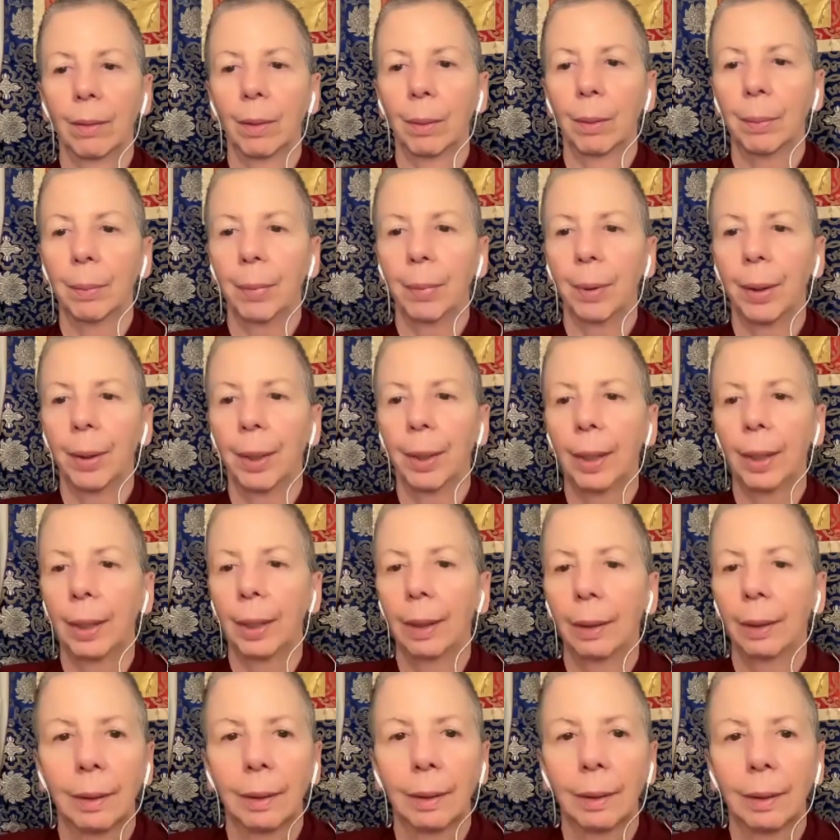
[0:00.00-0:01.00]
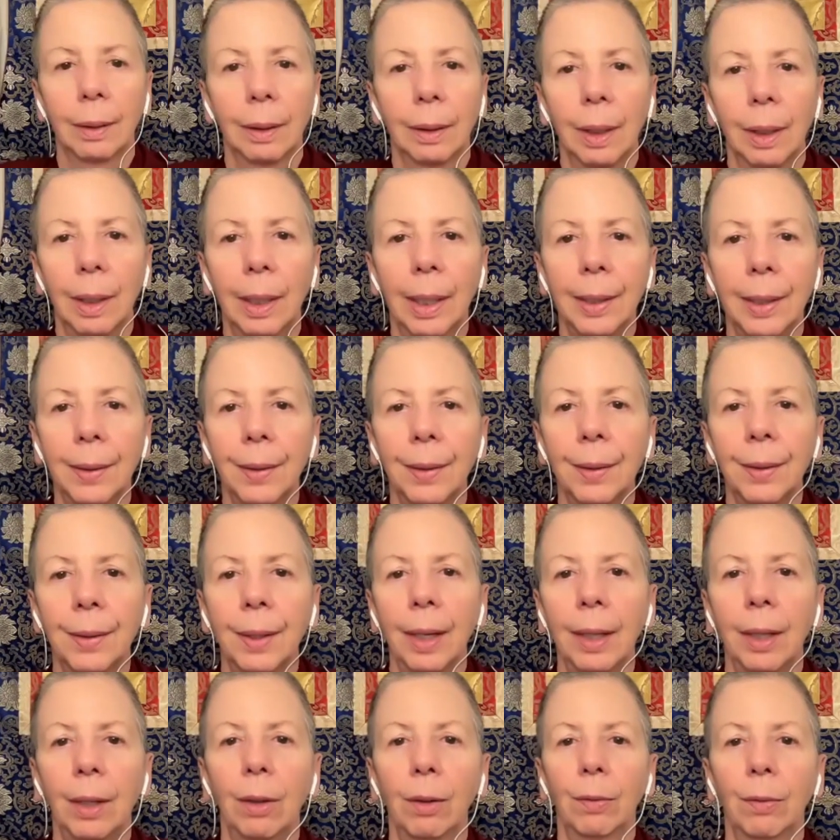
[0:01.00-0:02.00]
everybody. Alexis,
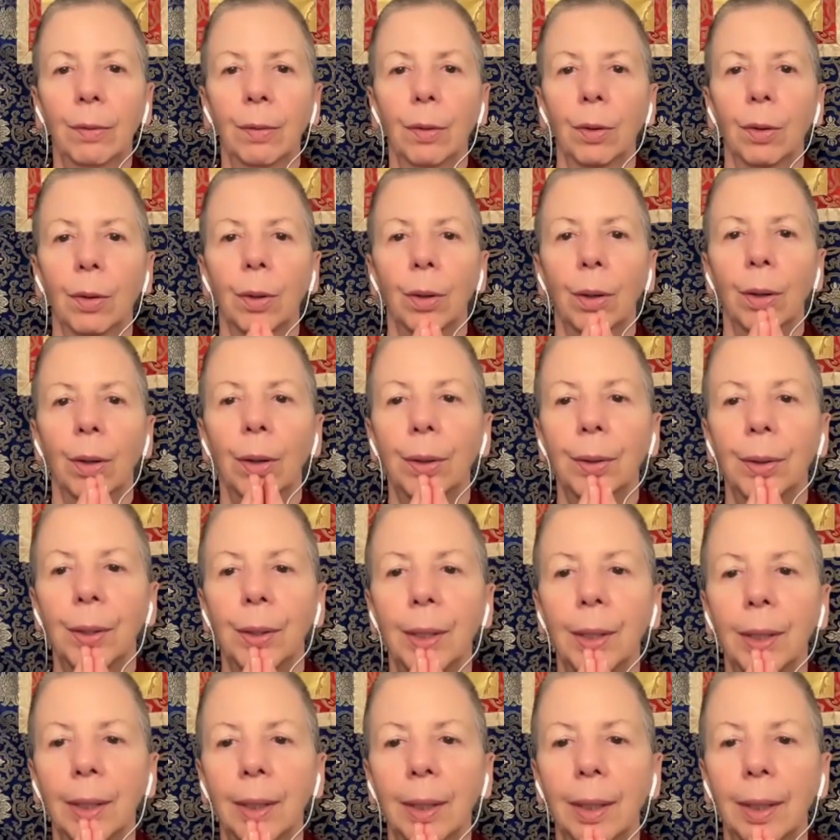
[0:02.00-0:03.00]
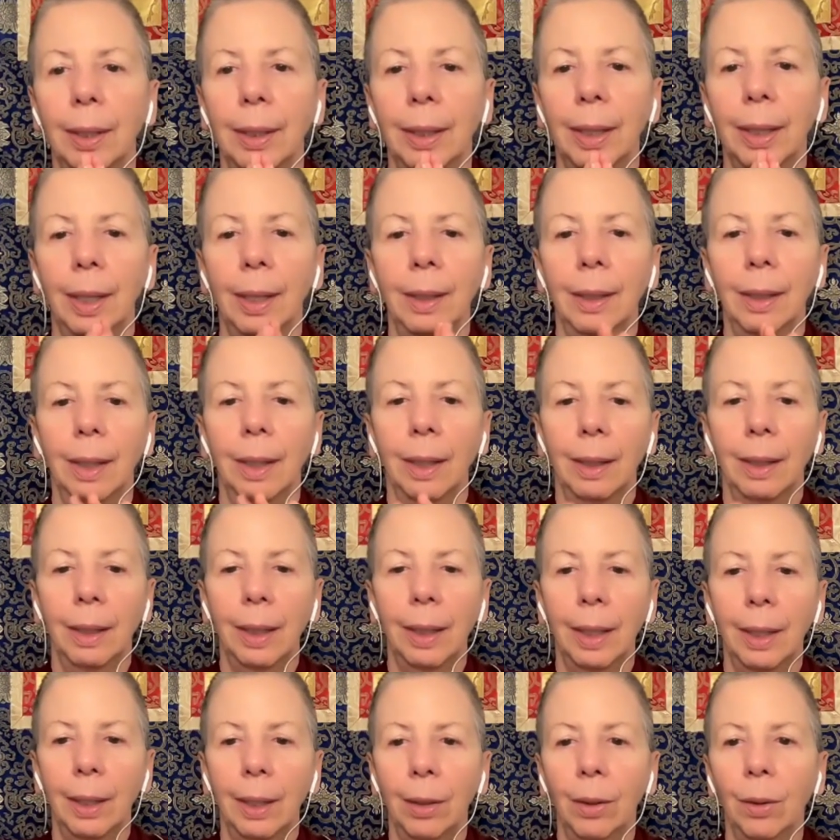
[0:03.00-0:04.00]
thank you for hosting again. And
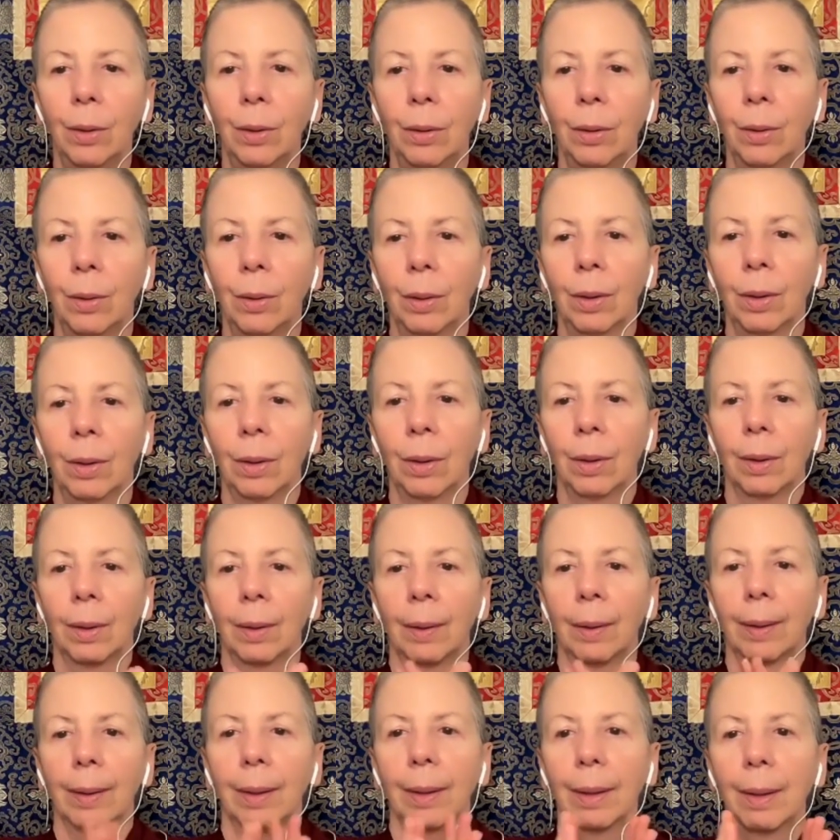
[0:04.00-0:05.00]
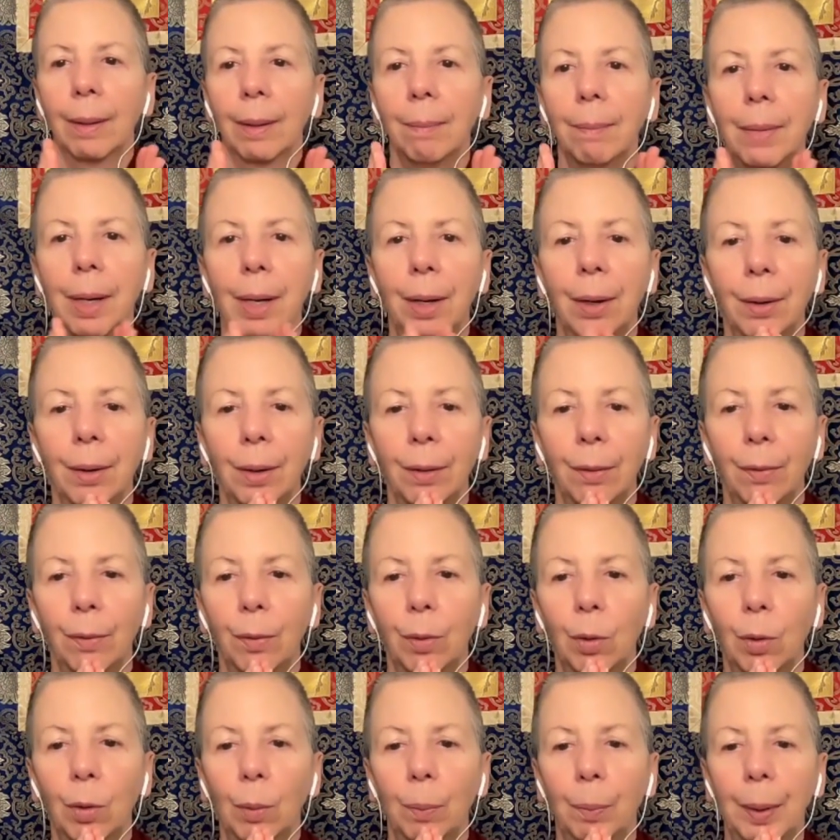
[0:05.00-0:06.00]
thank you, Mary,
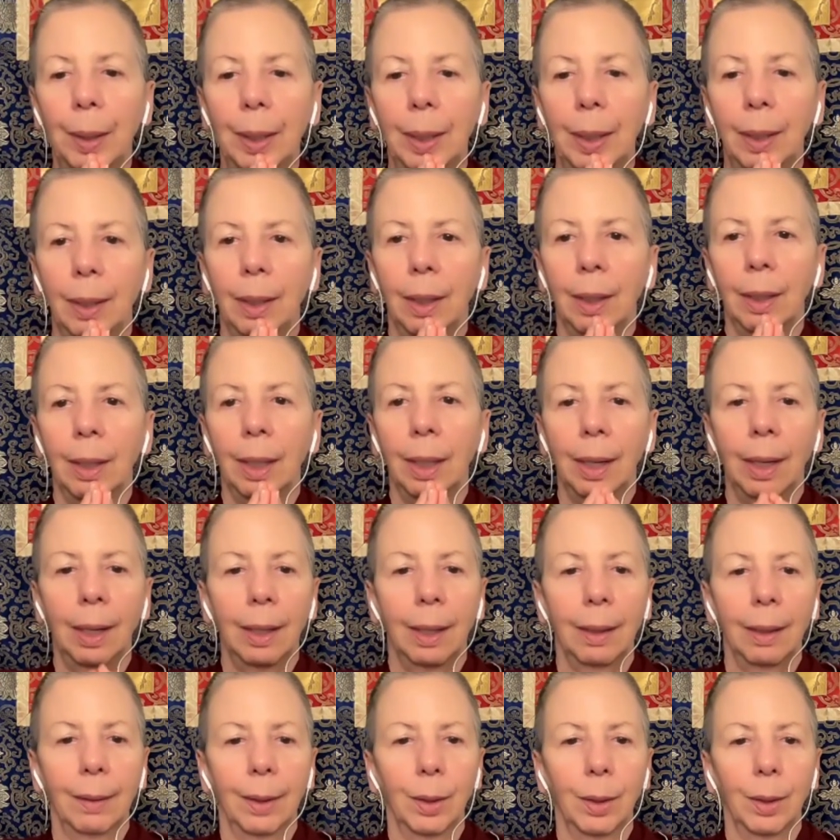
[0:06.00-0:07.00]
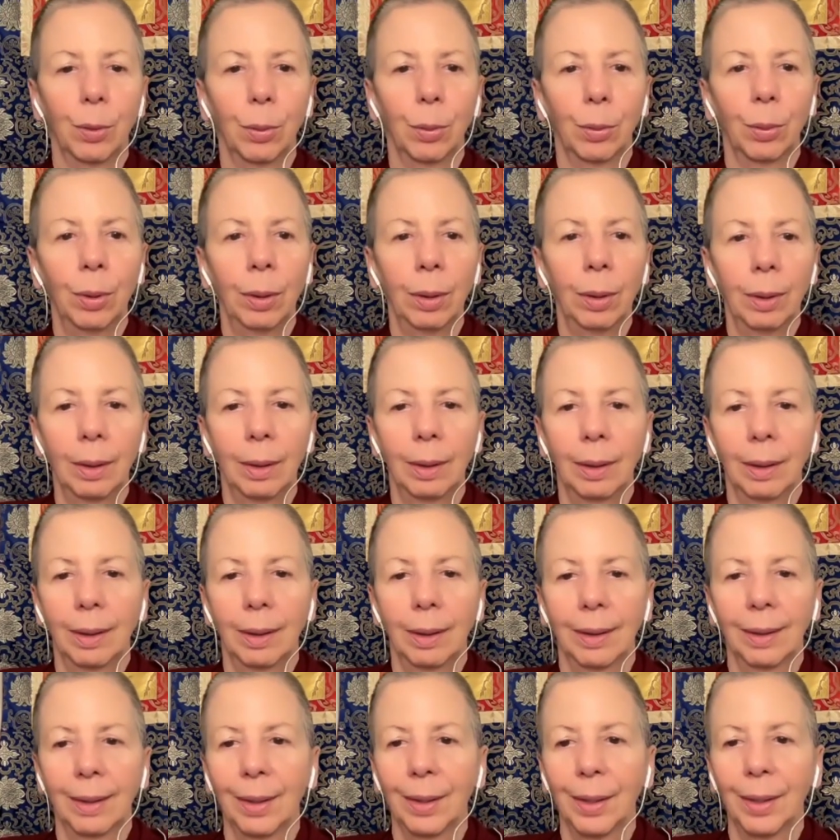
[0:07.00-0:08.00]
for being a guard at the door.
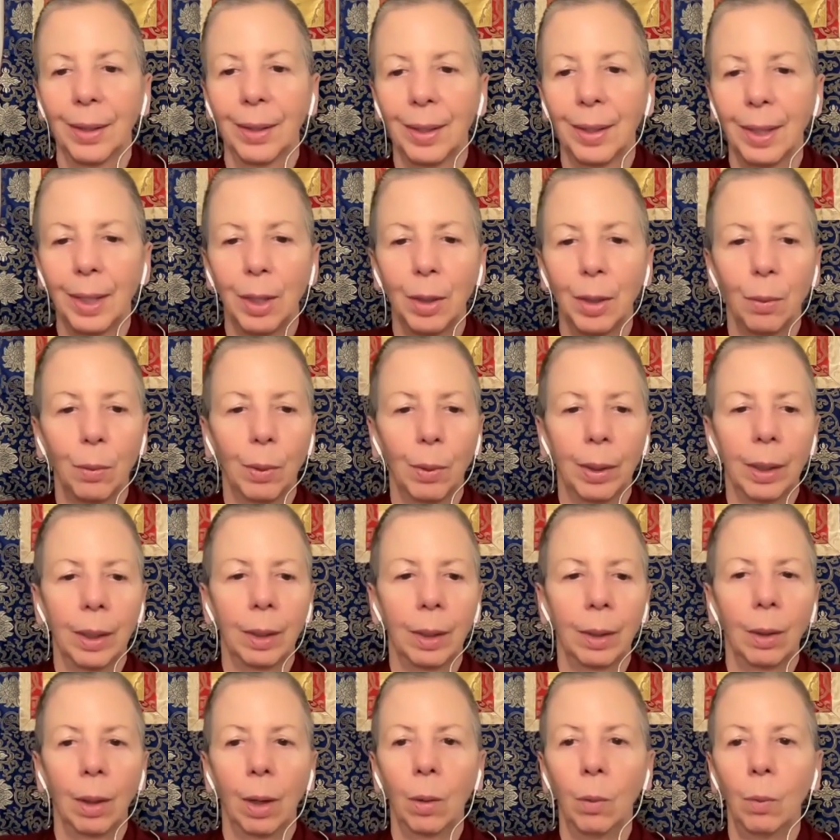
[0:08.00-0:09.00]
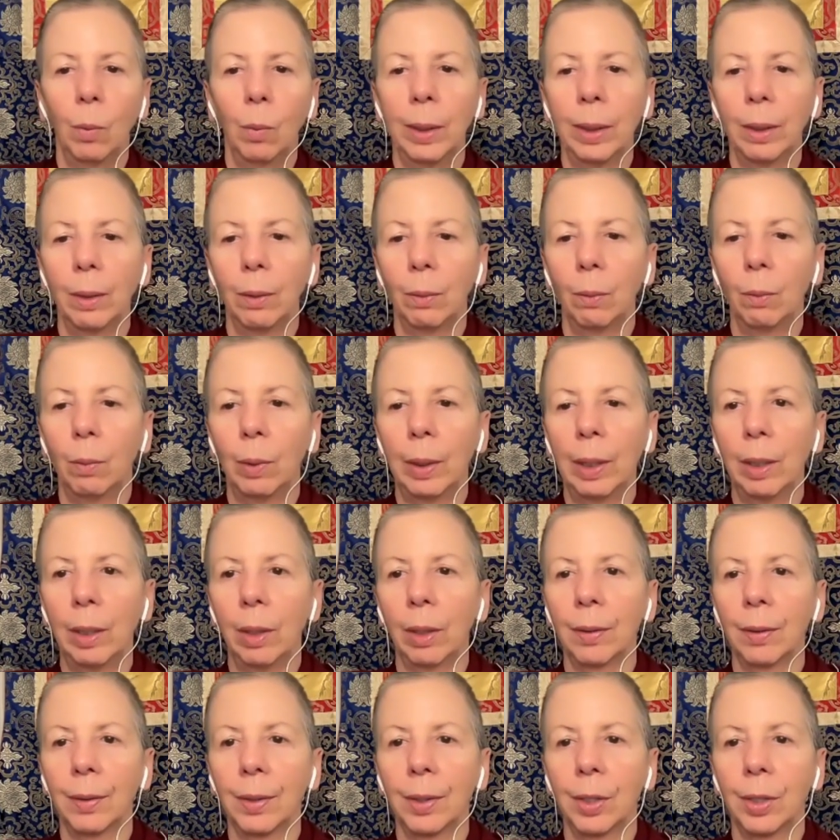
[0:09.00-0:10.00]
I could see you working. Oh, we
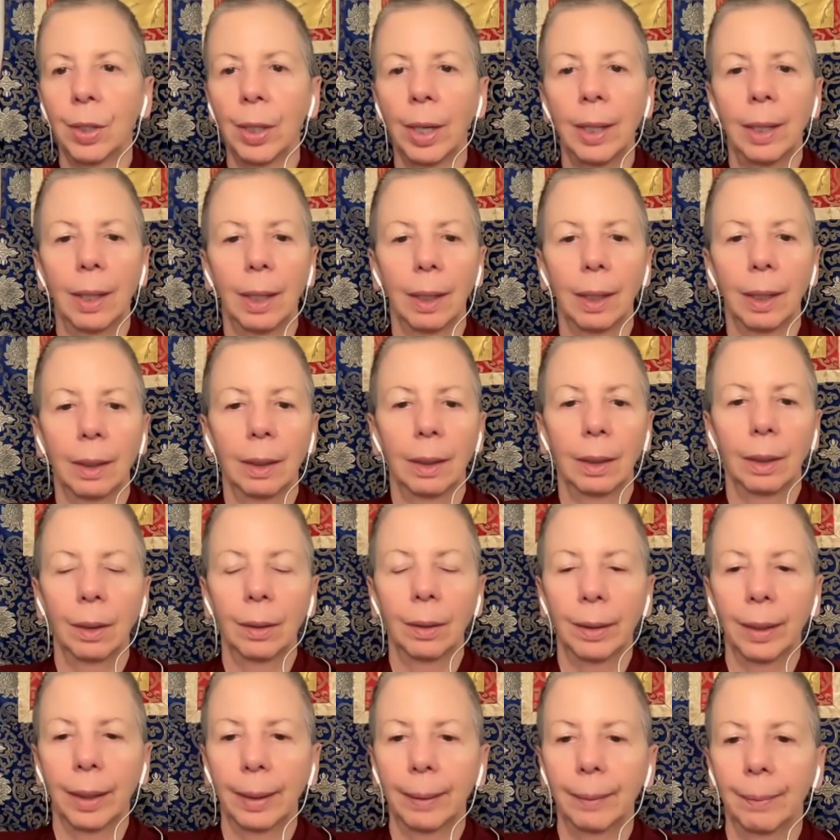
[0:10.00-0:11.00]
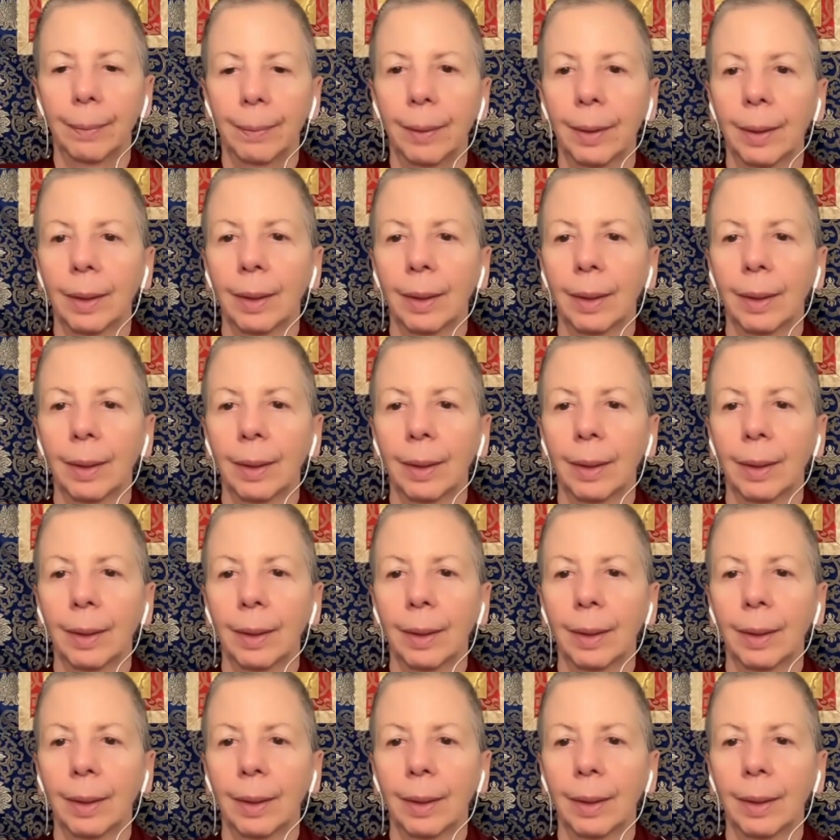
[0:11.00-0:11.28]
lost Shayla. Okay.